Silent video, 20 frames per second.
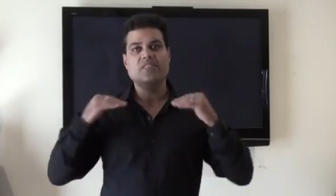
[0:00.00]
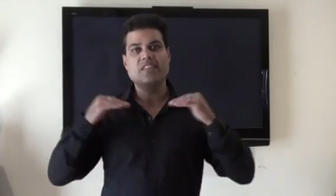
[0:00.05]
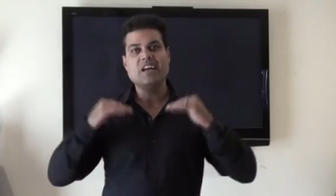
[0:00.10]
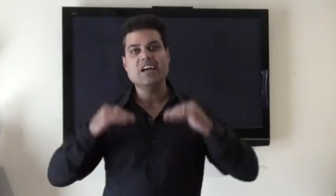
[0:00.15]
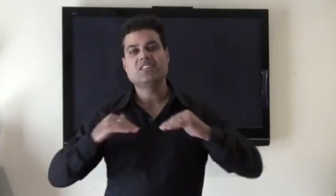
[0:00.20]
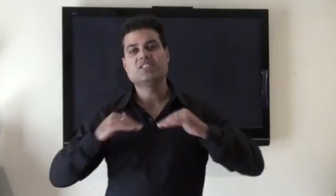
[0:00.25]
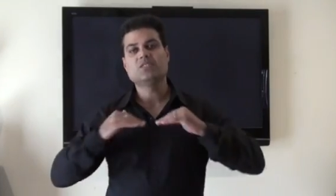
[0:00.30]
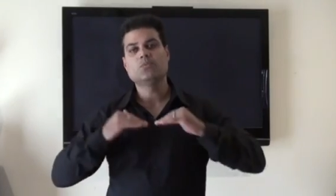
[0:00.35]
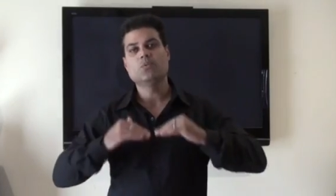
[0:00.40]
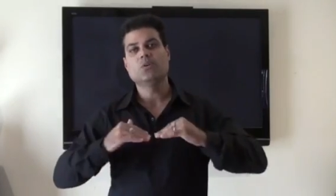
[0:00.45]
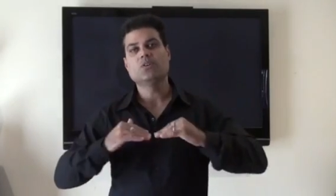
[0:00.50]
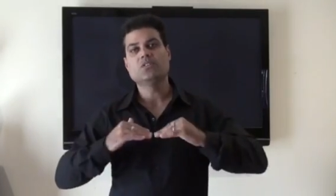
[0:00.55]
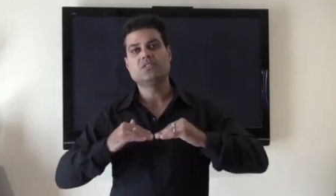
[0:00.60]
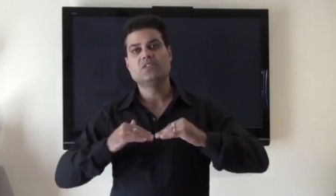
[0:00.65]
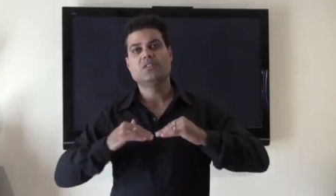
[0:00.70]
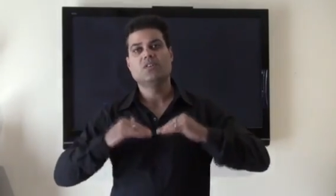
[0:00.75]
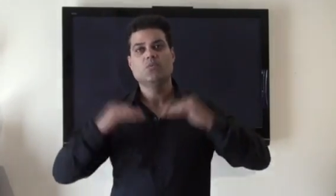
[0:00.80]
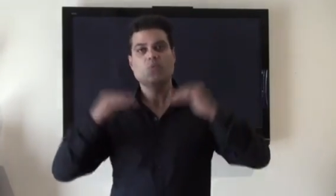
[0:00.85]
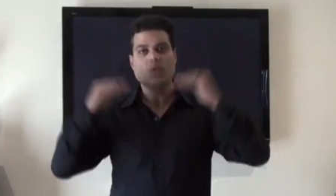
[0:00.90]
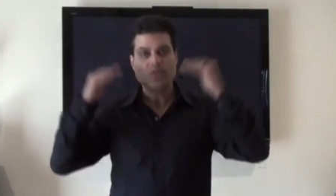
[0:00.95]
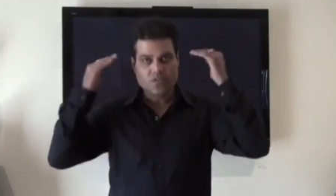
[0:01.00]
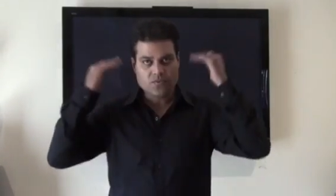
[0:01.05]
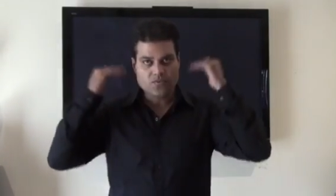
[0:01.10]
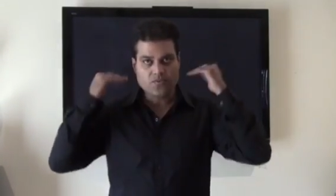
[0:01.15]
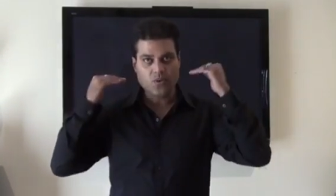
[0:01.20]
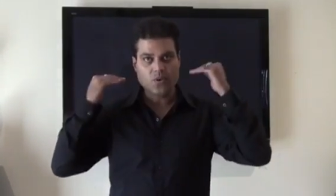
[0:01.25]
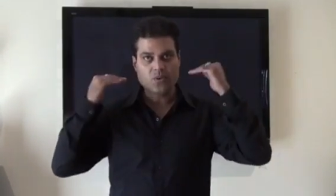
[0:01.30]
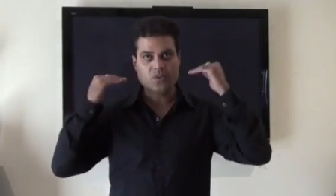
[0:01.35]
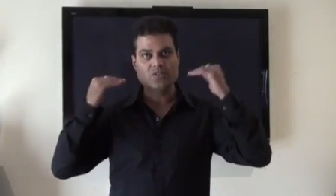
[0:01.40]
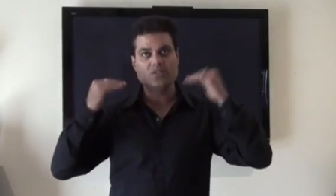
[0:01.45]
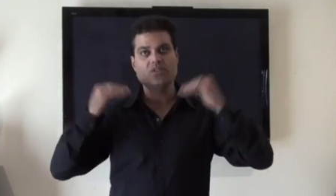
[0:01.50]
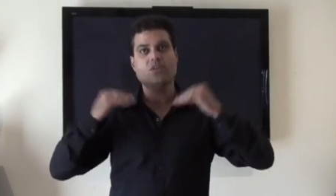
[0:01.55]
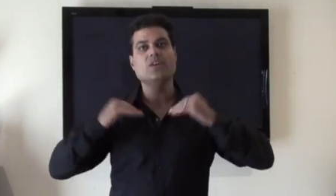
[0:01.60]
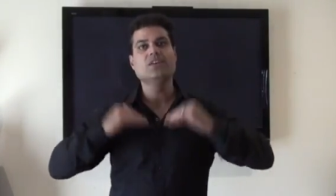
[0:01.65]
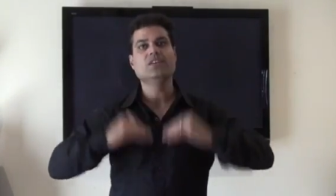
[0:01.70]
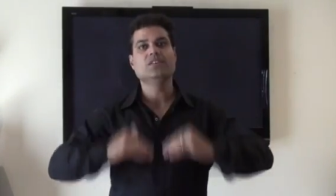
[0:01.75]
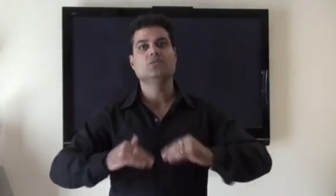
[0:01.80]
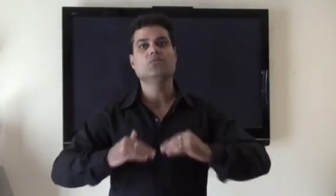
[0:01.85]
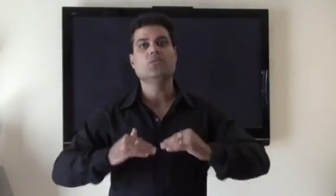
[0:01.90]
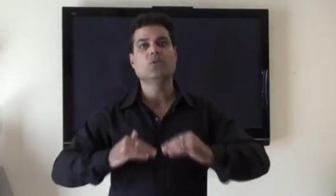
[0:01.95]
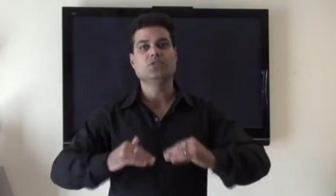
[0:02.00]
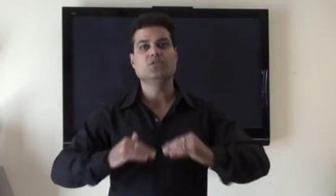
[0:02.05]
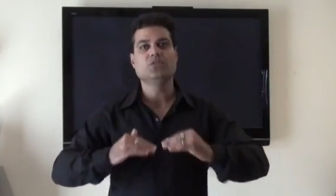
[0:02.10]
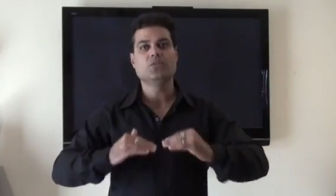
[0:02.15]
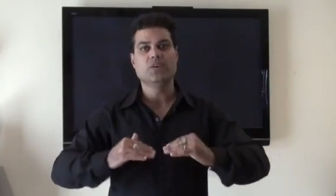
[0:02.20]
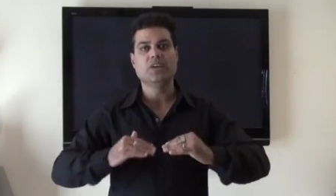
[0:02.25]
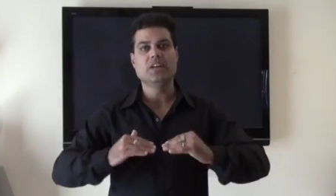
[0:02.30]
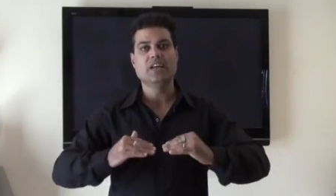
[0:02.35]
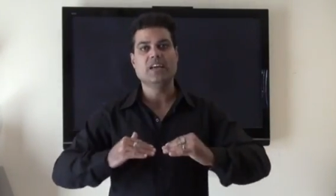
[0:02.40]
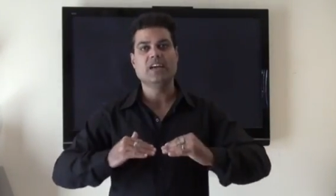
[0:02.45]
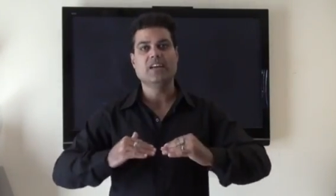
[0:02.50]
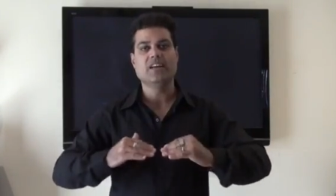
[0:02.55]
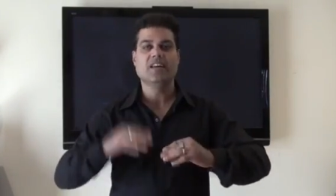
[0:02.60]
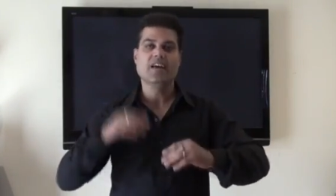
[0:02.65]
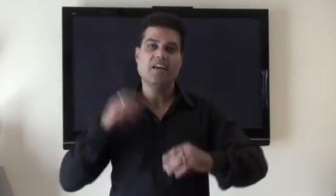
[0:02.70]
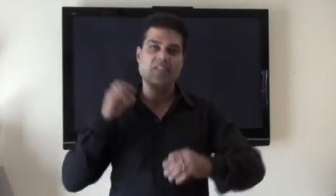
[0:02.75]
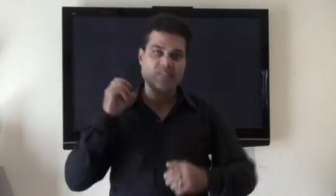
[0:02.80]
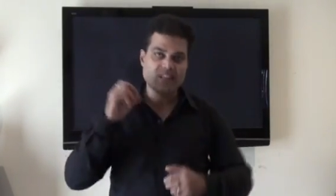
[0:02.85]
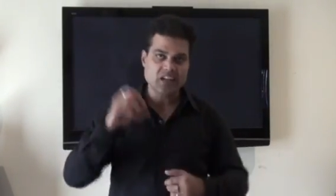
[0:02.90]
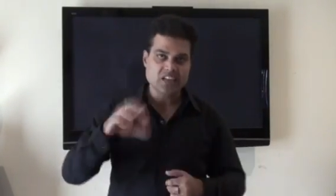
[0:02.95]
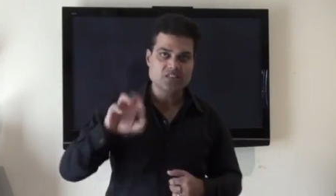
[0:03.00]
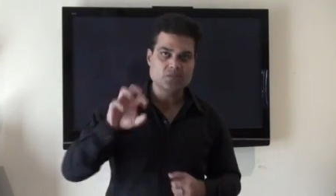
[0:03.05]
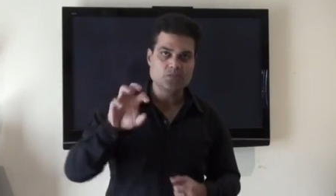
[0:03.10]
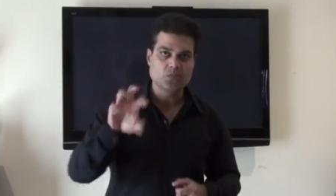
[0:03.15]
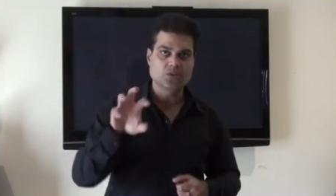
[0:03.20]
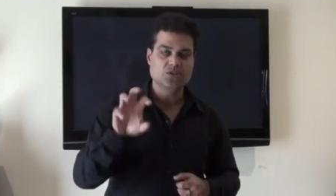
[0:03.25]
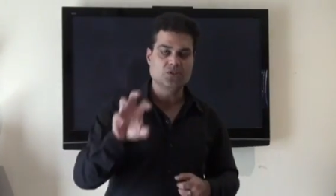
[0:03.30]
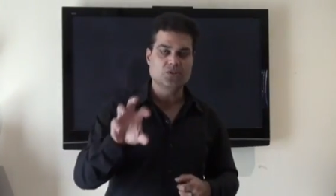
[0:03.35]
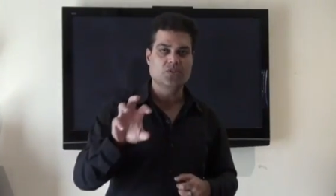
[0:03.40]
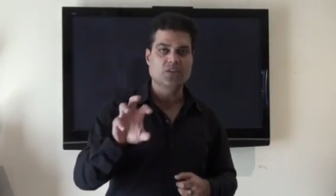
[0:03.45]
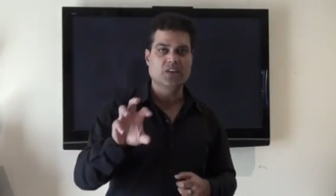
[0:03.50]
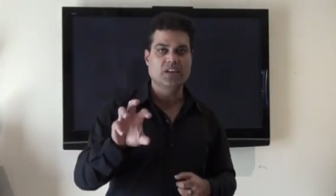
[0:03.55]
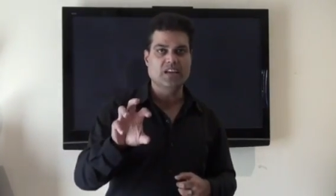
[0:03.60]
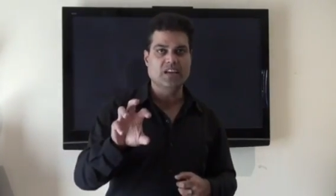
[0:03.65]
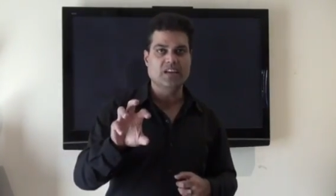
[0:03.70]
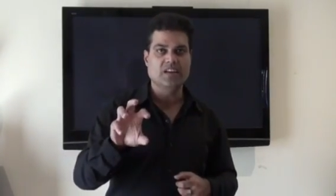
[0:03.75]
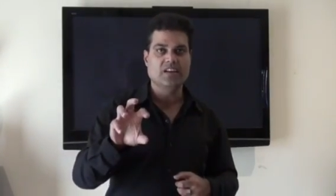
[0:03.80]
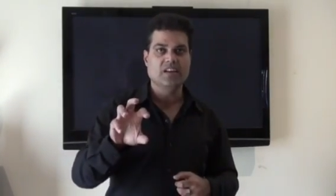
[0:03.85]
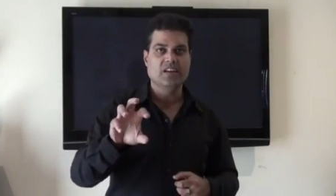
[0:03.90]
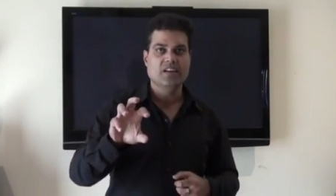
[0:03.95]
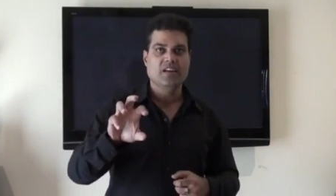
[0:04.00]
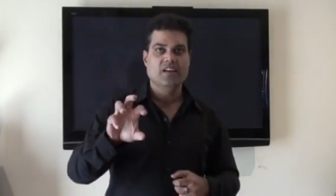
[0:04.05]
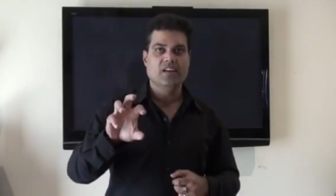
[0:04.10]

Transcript: That's what you focus on is what you're going to get. And that's what you're going to get.